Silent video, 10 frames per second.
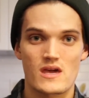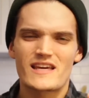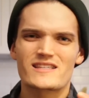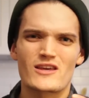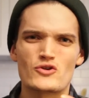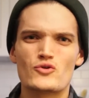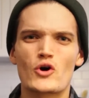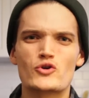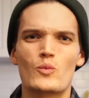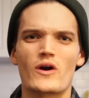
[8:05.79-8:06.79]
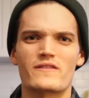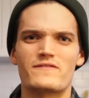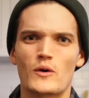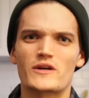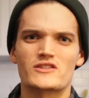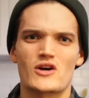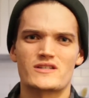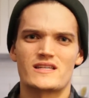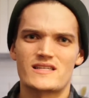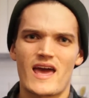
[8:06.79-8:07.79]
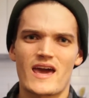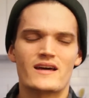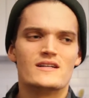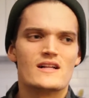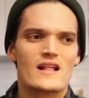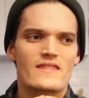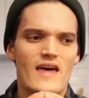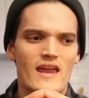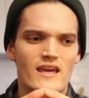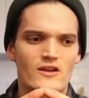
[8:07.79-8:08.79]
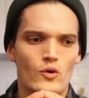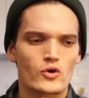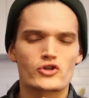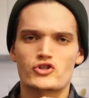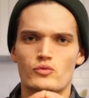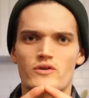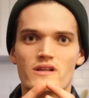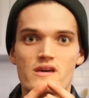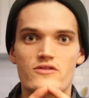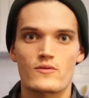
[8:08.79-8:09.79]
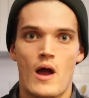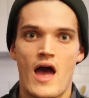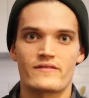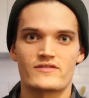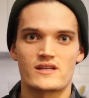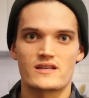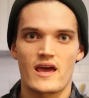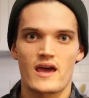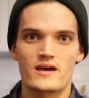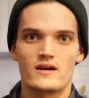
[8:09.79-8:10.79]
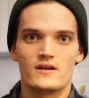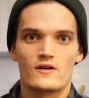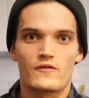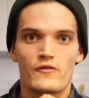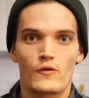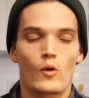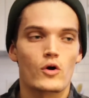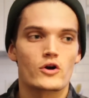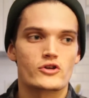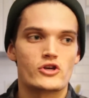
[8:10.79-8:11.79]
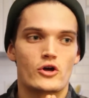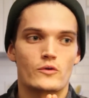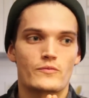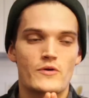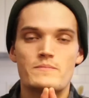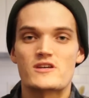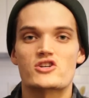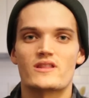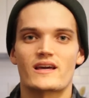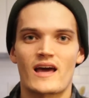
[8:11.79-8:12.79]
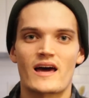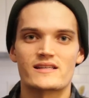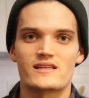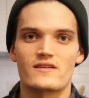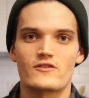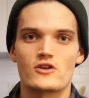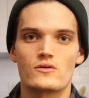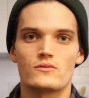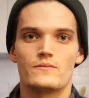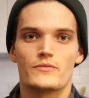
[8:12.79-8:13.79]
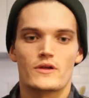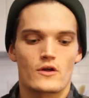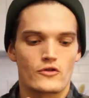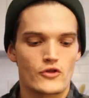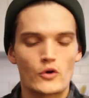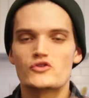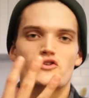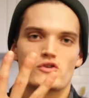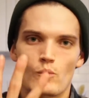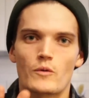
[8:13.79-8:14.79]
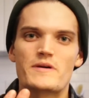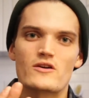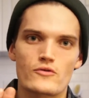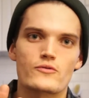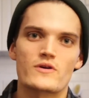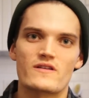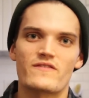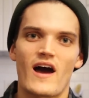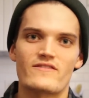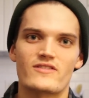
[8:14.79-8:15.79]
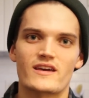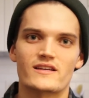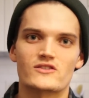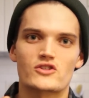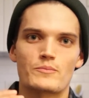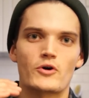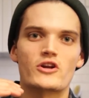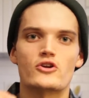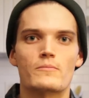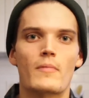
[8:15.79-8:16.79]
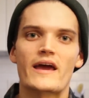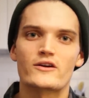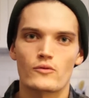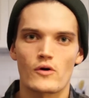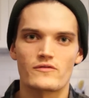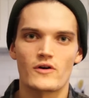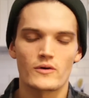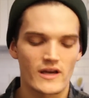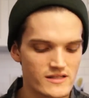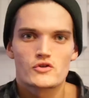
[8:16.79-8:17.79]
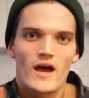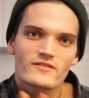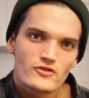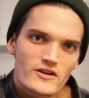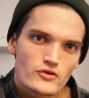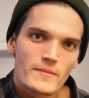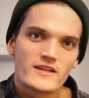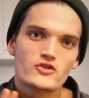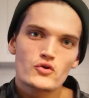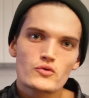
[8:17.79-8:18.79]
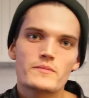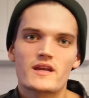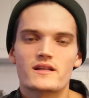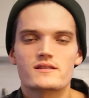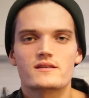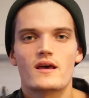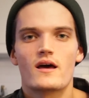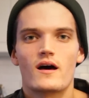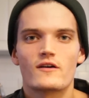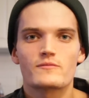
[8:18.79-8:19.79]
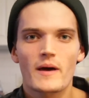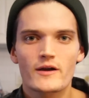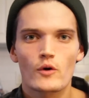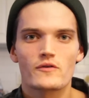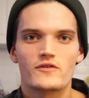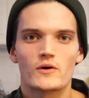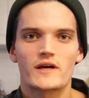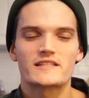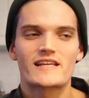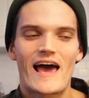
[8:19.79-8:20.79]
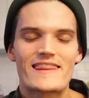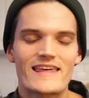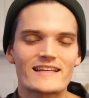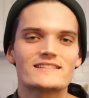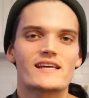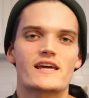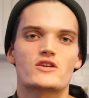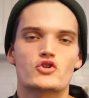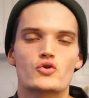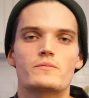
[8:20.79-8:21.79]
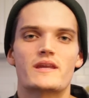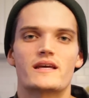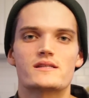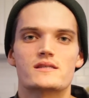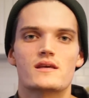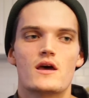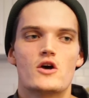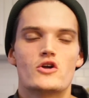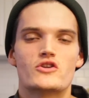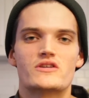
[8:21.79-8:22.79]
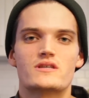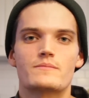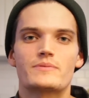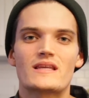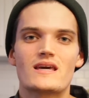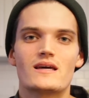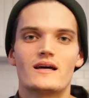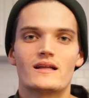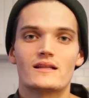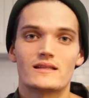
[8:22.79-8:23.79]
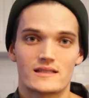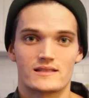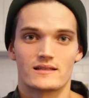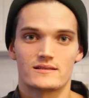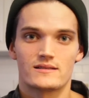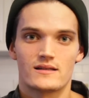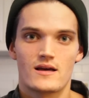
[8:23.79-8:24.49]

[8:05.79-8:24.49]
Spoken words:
Things that you know you want to focus on today, that in order to really thrive today for, you know, the mission that God has given you, those will be your 3 to 5 things to put in your micro focus. So after I do my 2 minutes of micro focus, I then take 2 minutes to simply listen.